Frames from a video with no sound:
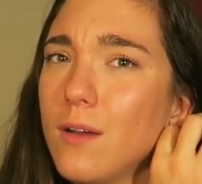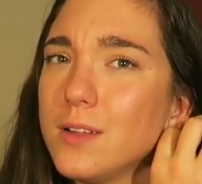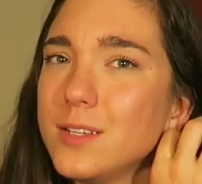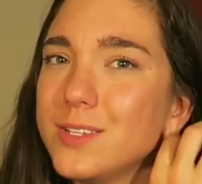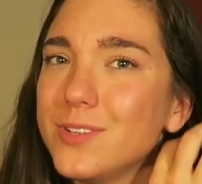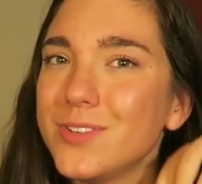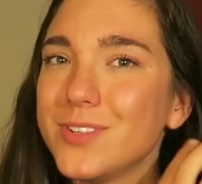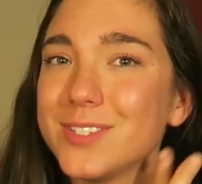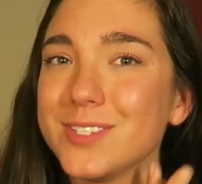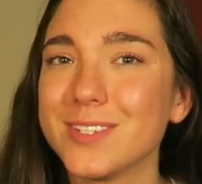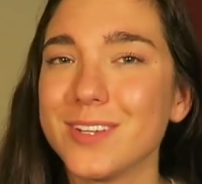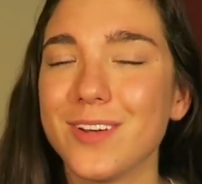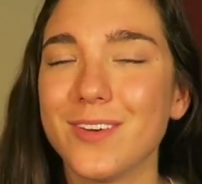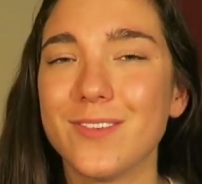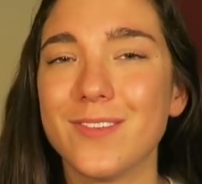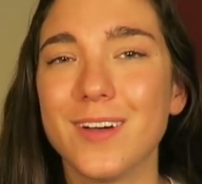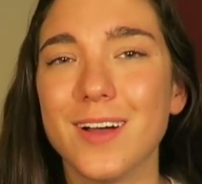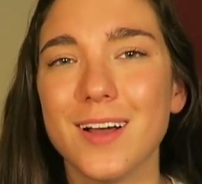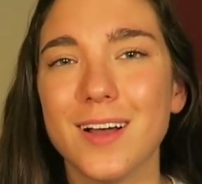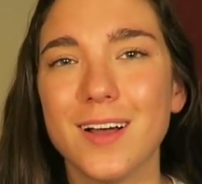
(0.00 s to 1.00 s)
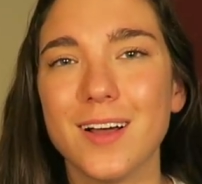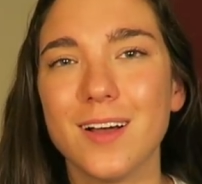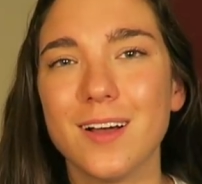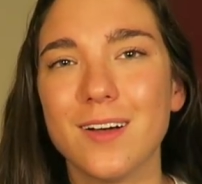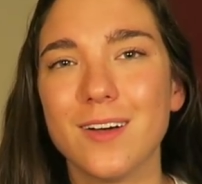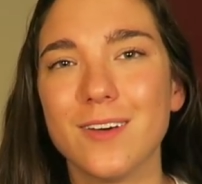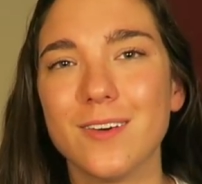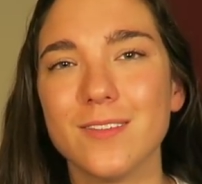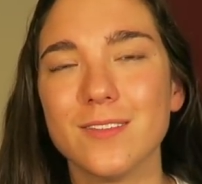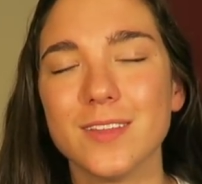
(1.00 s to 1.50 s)
2 years ago,
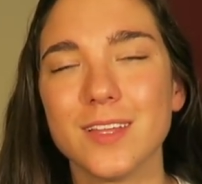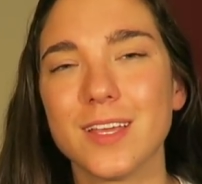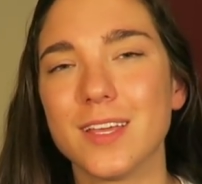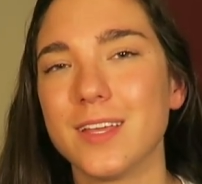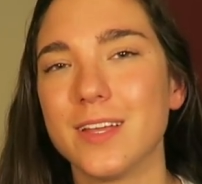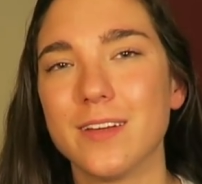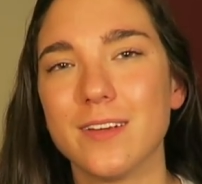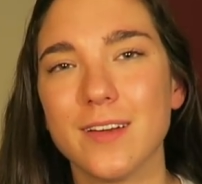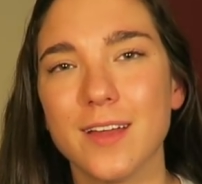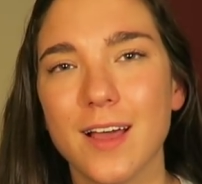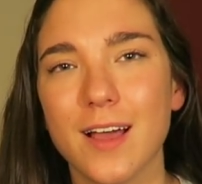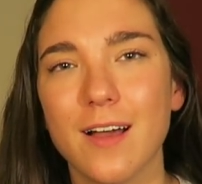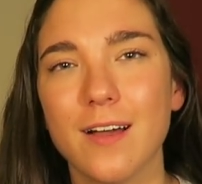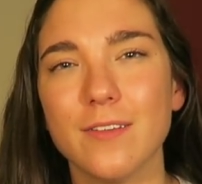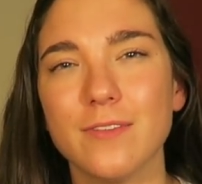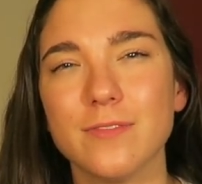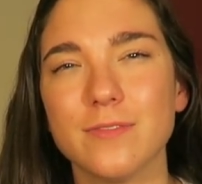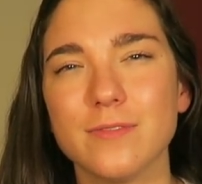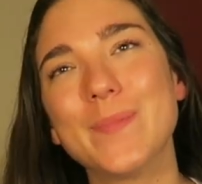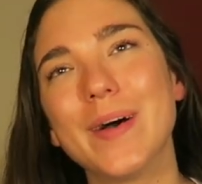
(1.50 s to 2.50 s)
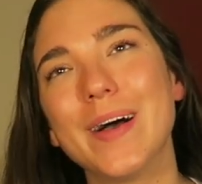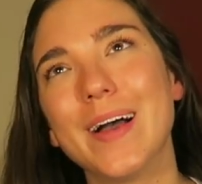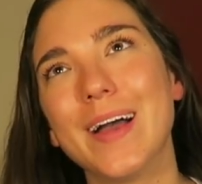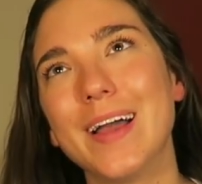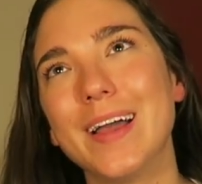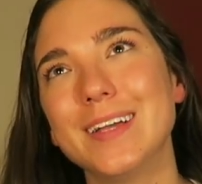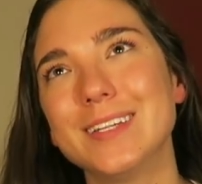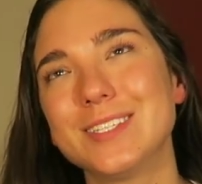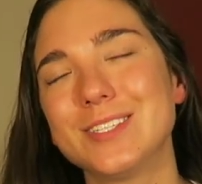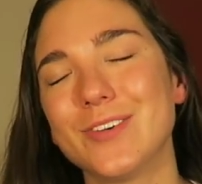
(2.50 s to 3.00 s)
wow, like a year and a half.
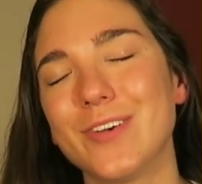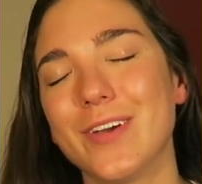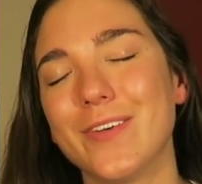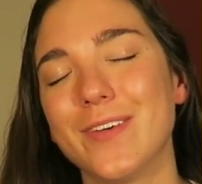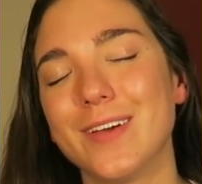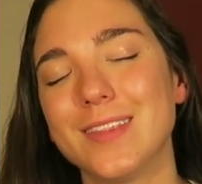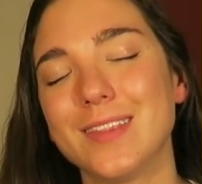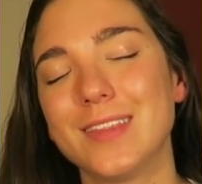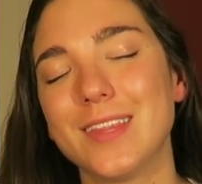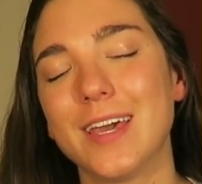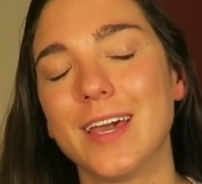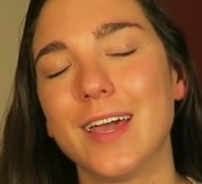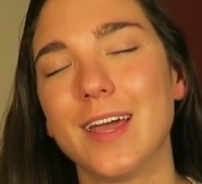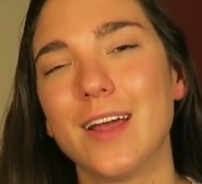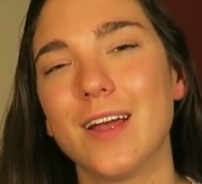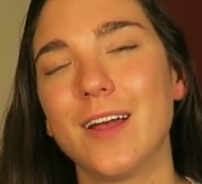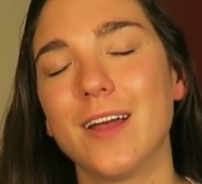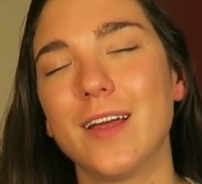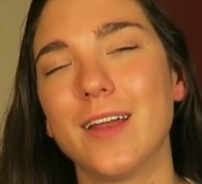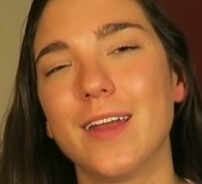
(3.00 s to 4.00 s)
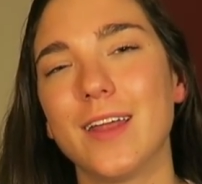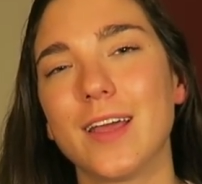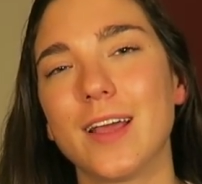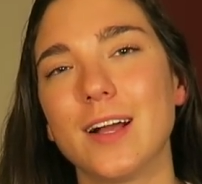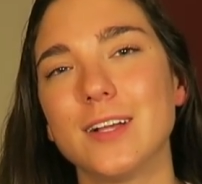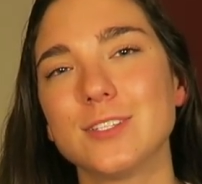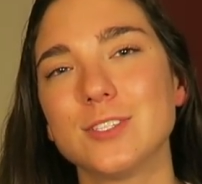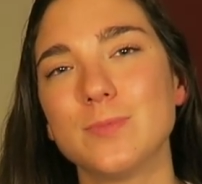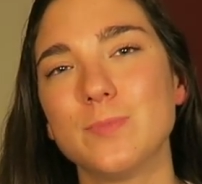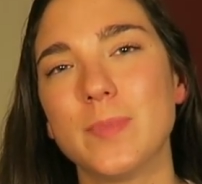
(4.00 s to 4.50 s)
But so I went there and I
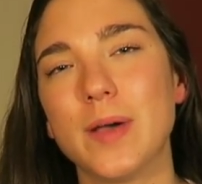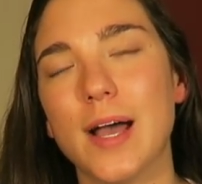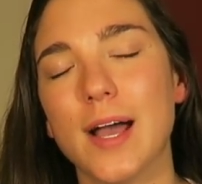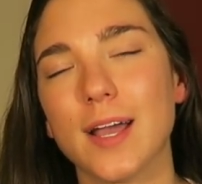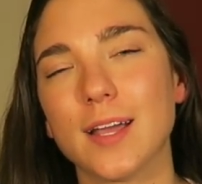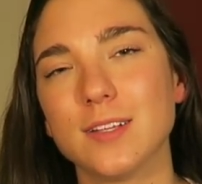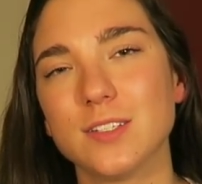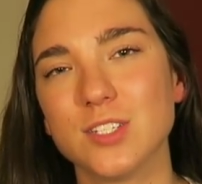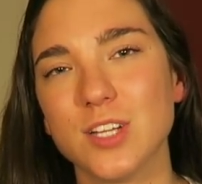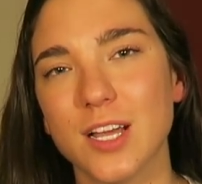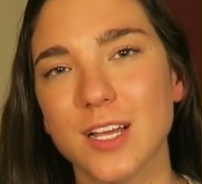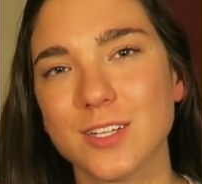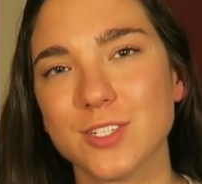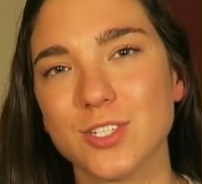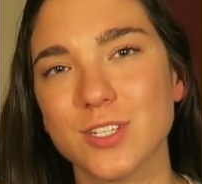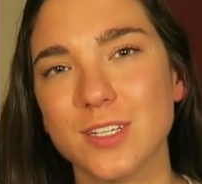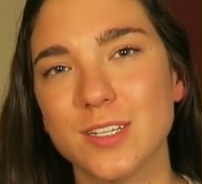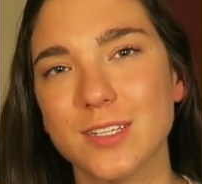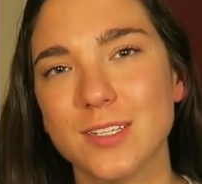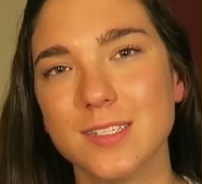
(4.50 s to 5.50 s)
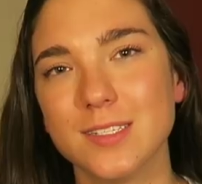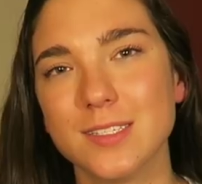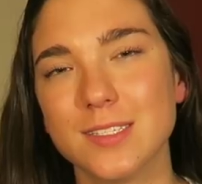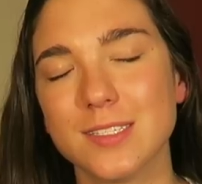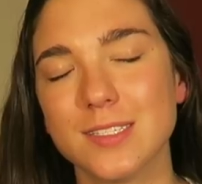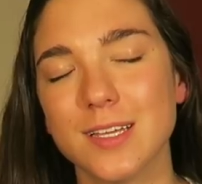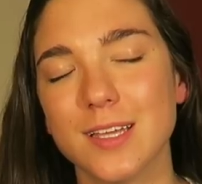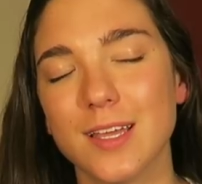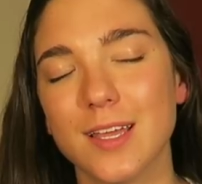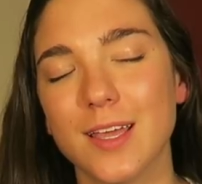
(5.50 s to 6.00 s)
got some back
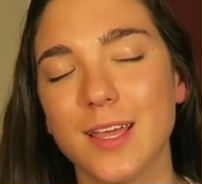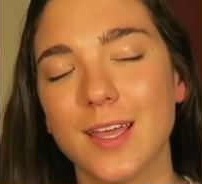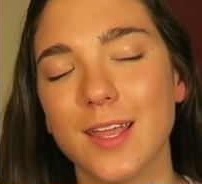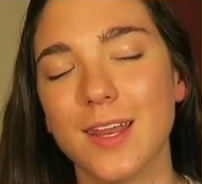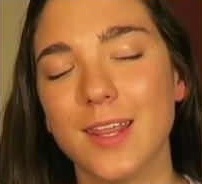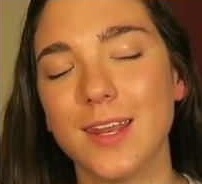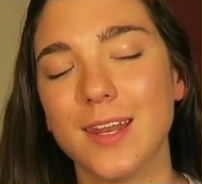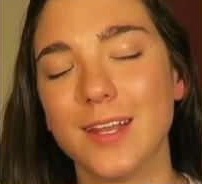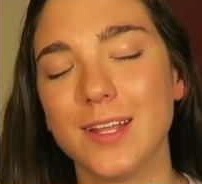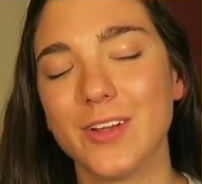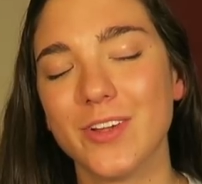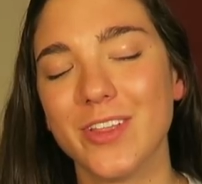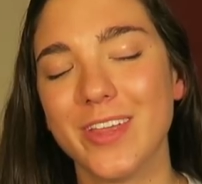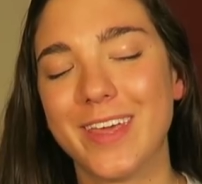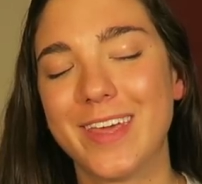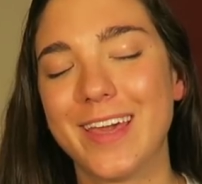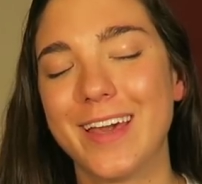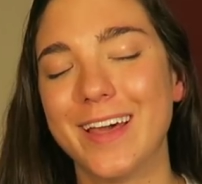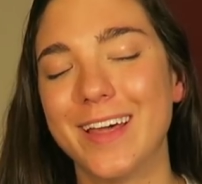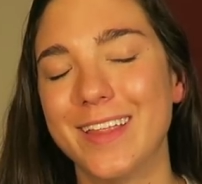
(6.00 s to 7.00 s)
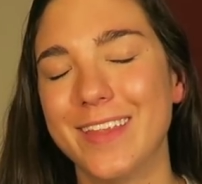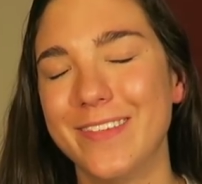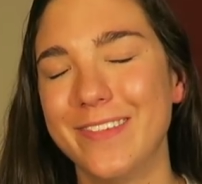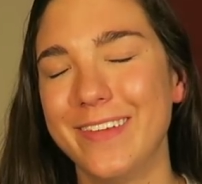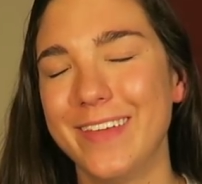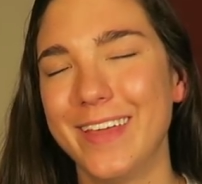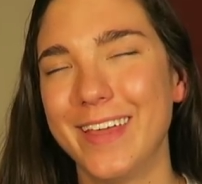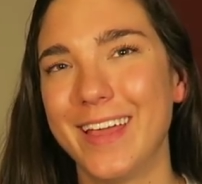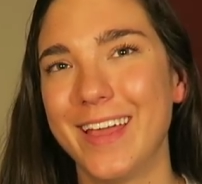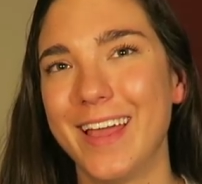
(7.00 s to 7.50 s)
injections and it nearly
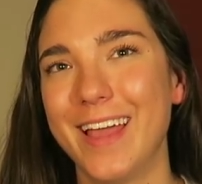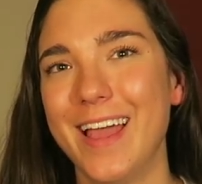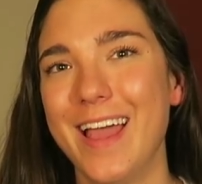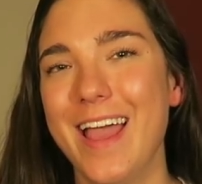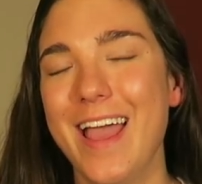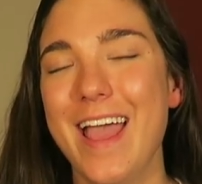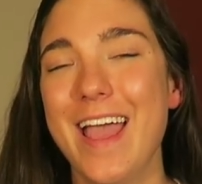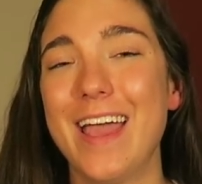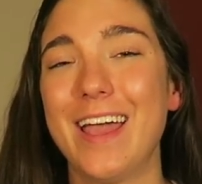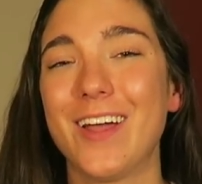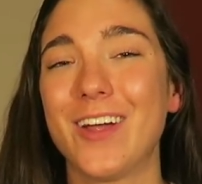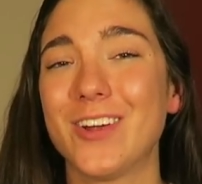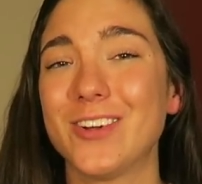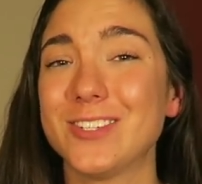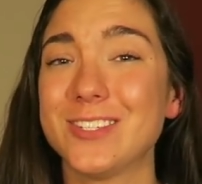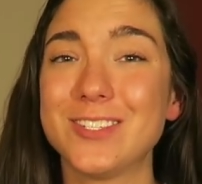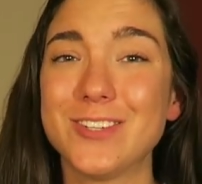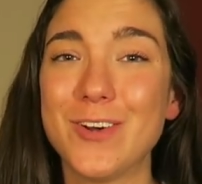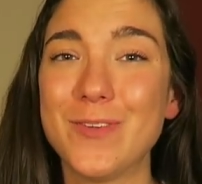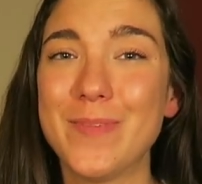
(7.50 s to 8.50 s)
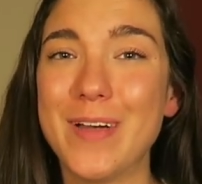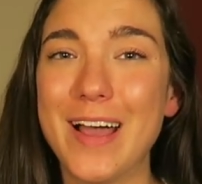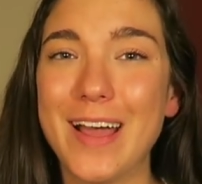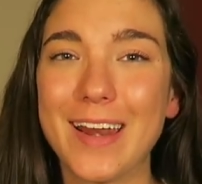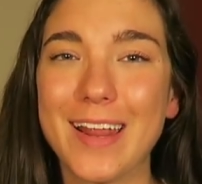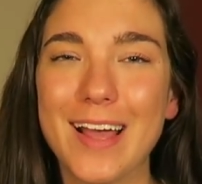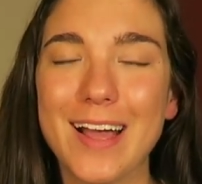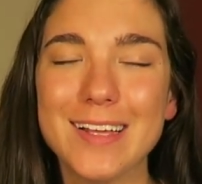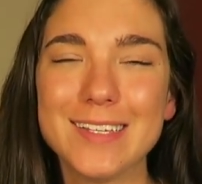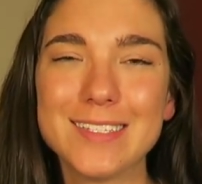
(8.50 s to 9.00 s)
killed me. It hurts so
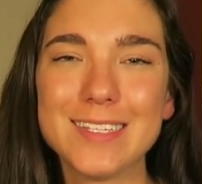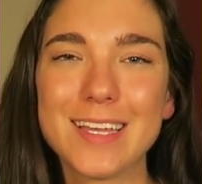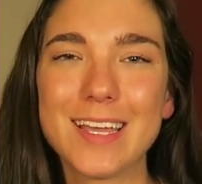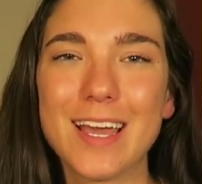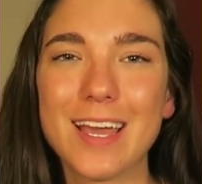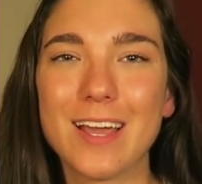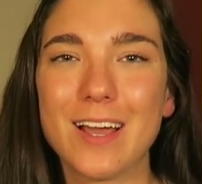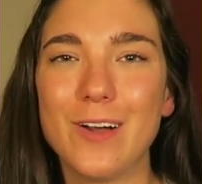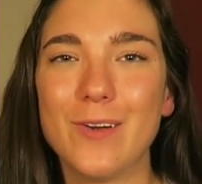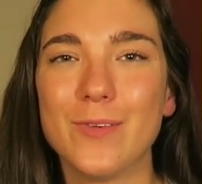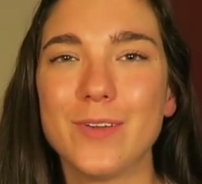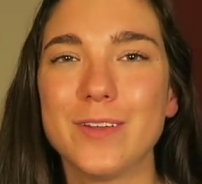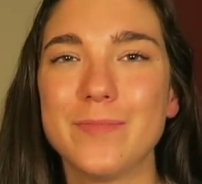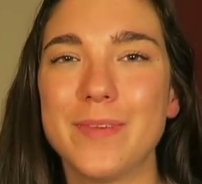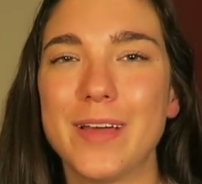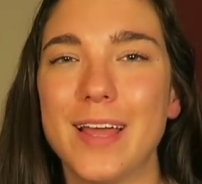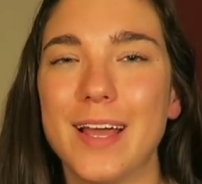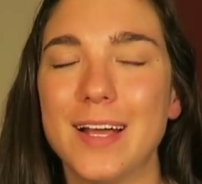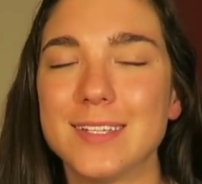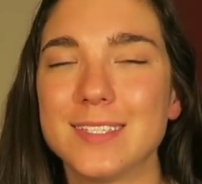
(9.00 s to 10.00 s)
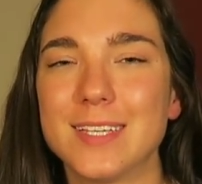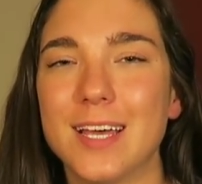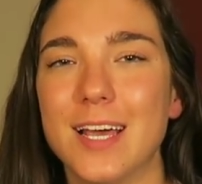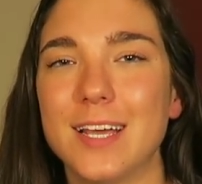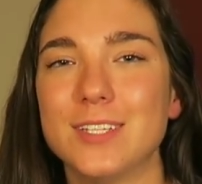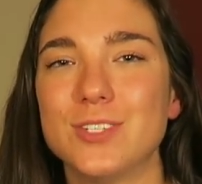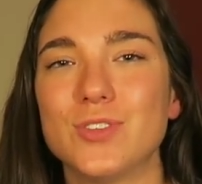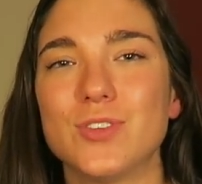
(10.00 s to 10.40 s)
bad, guys. Like, I got one in my SI